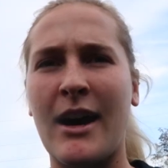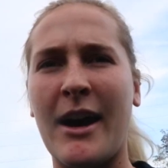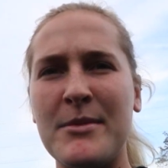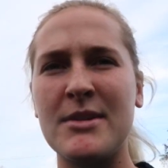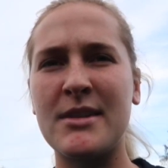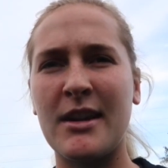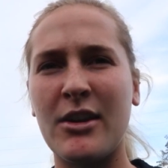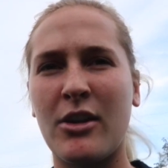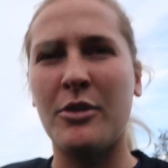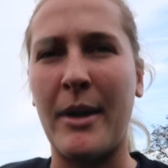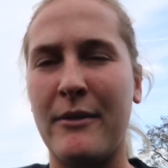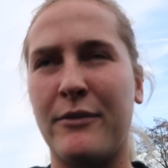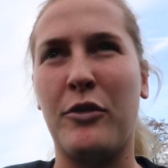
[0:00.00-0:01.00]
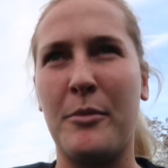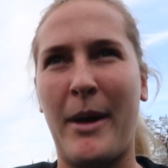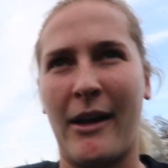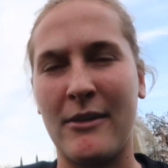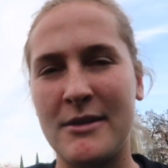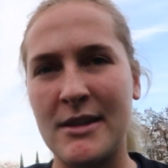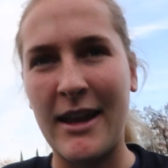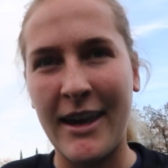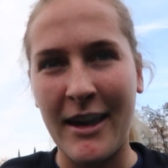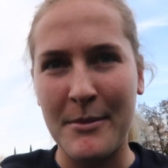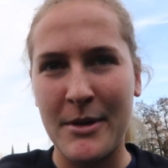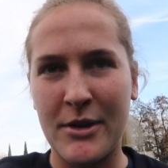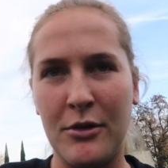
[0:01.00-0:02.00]
I'm just gonna go about 4 miles
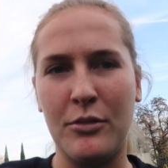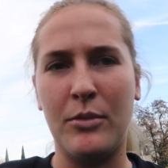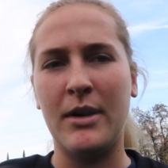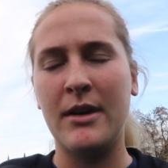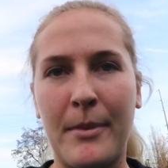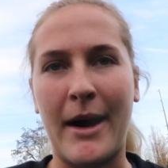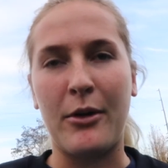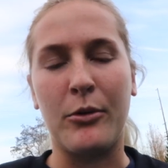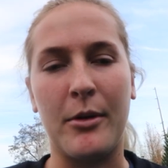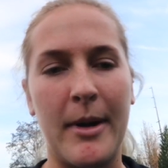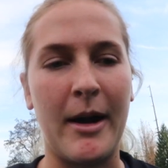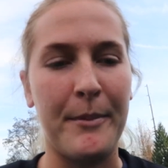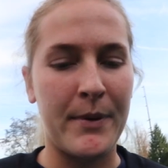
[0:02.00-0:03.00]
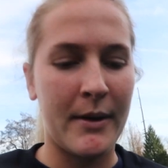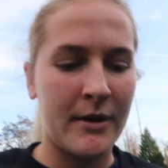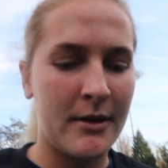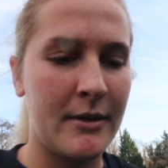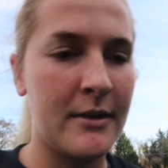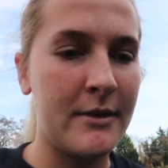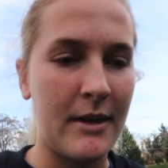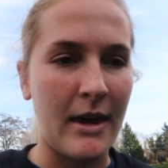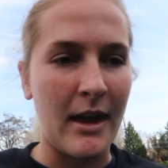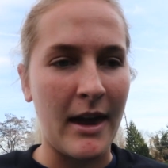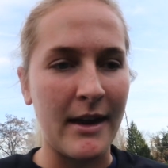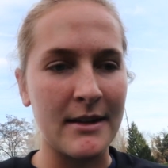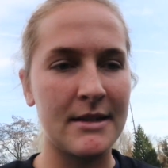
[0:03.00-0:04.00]
today. I'm gonna do mile warm up,
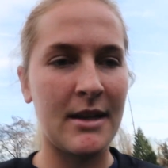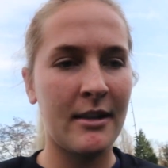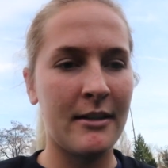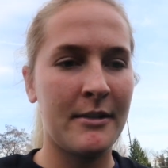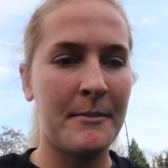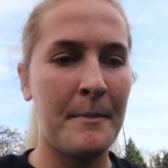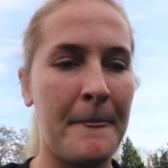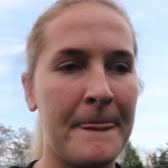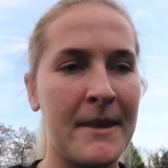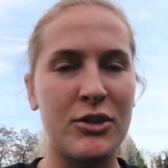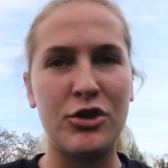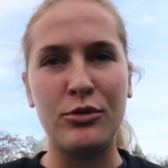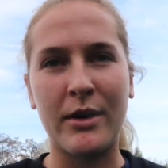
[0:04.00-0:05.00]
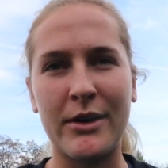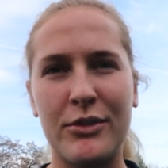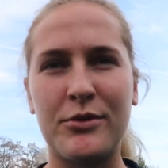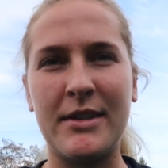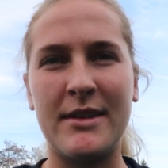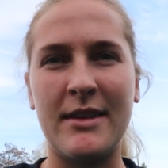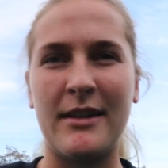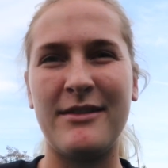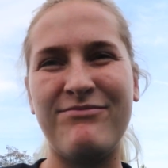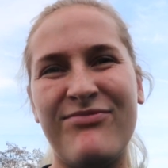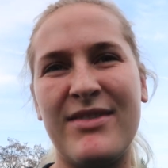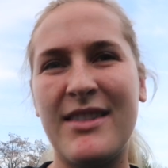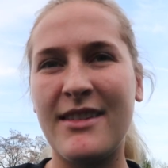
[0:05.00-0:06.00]
8 200
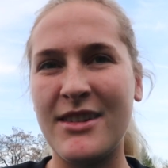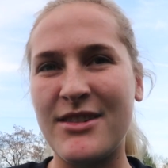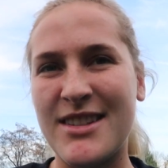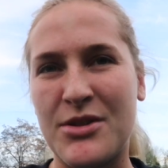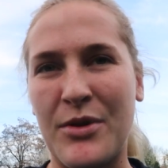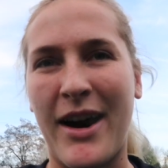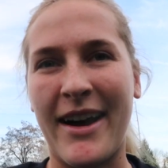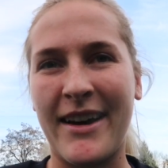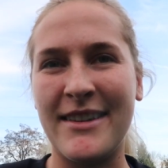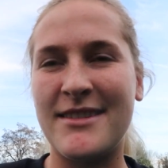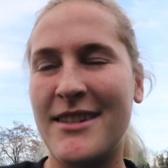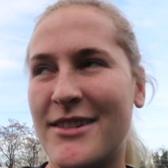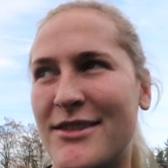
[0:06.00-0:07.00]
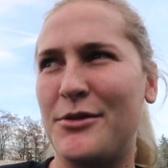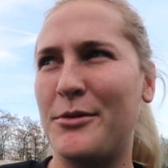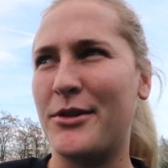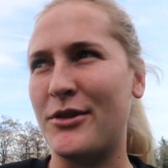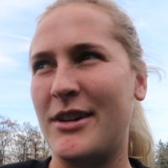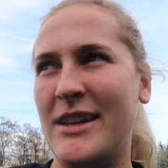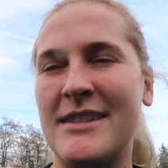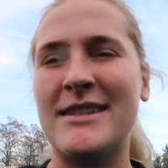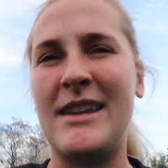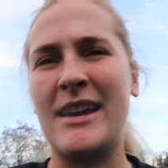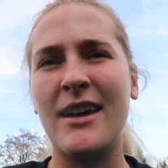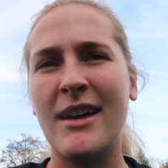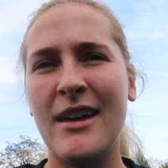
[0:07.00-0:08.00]
strides, 200
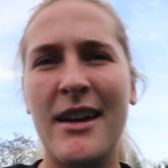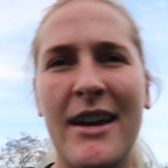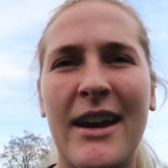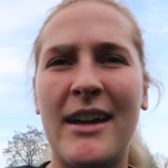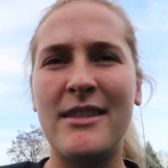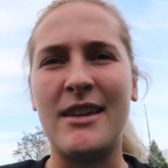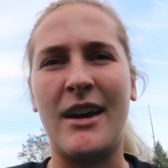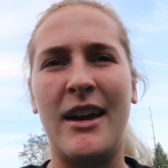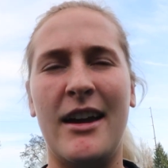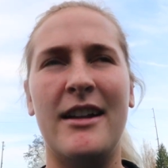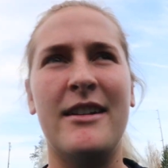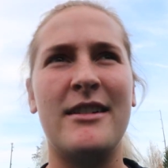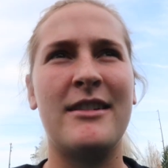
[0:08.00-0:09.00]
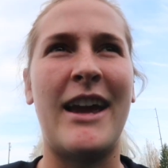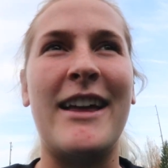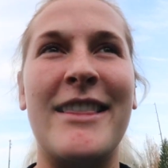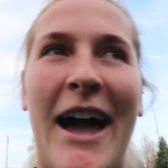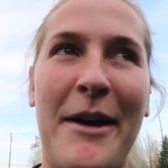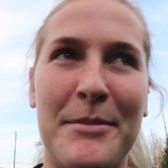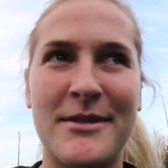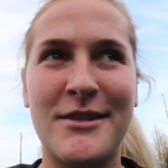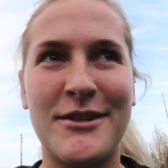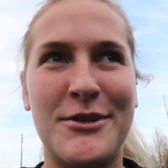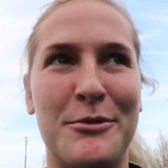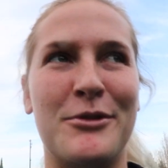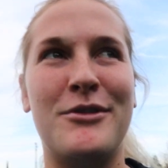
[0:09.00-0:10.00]
easy, and then 8 laps,
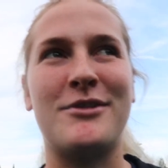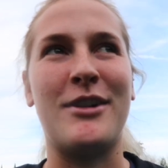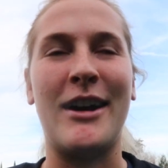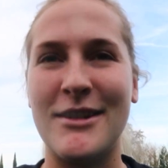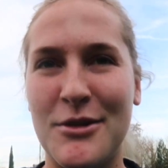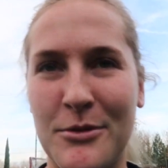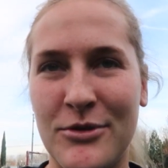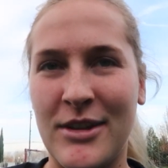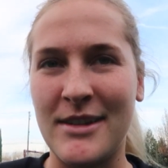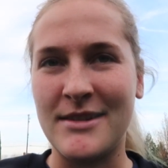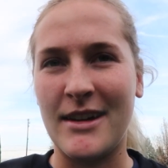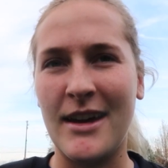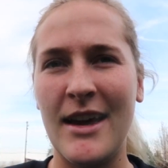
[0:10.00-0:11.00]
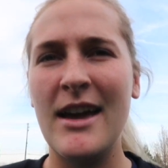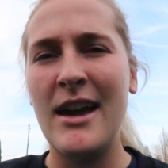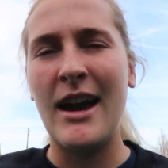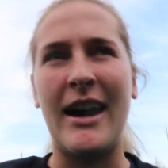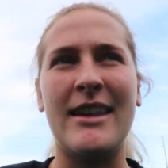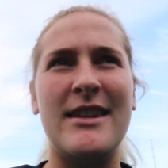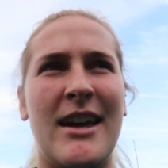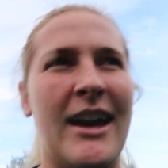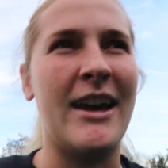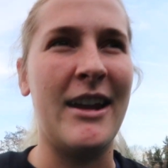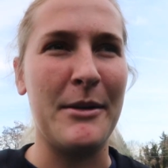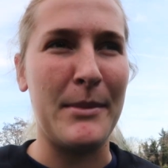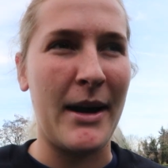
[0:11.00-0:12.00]
200 strides, 200 easy, and
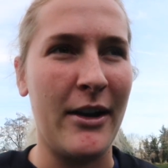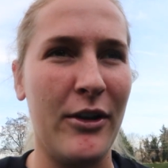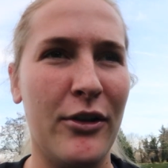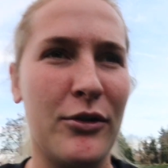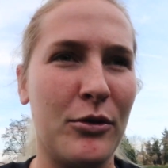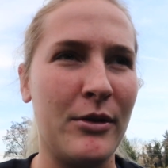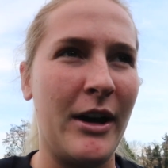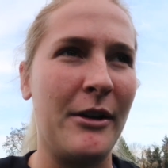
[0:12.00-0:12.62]
then a mile cool